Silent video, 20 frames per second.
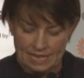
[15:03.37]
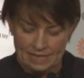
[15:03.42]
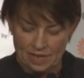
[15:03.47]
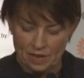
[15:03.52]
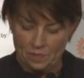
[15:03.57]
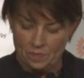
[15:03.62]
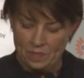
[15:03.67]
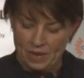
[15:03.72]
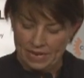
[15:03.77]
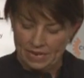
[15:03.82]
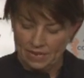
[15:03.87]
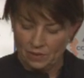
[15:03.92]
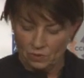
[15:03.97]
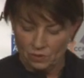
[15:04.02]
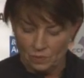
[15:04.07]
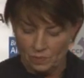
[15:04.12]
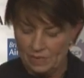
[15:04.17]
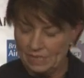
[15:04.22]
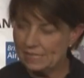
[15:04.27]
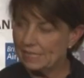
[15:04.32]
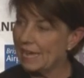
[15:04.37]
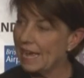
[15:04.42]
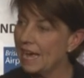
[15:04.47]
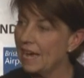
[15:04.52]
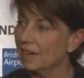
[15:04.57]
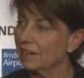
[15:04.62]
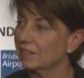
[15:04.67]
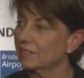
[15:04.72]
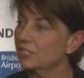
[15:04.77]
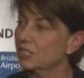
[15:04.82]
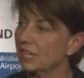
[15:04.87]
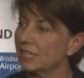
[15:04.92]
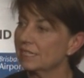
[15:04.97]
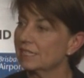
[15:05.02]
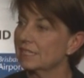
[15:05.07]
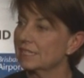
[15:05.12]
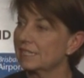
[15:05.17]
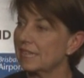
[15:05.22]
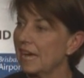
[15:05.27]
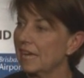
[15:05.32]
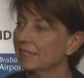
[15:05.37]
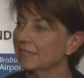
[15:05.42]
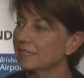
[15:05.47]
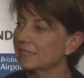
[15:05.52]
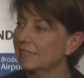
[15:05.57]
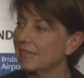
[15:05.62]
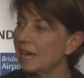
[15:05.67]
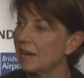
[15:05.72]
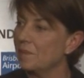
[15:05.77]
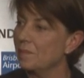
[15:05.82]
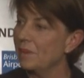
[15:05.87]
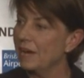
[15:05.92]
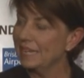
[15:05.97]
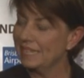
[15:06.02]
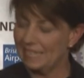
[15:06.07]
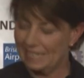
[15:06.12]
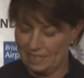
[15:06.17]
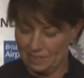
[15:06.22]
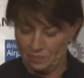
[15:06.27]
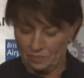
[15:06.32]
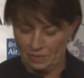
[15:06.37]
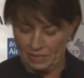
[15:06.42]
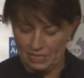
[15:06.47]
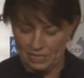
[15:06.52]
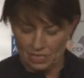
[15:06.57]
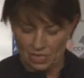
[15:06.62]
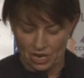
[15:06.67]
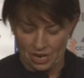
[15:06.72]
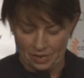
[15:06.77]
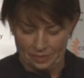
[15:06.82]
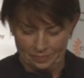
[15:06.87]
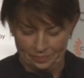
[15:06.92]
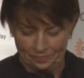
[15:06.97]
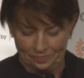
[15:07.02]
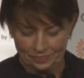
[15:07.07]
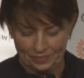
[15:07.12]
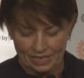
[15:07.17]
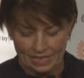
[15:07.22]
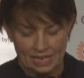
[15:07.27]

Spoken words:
that many will miss out just as others are making it big time.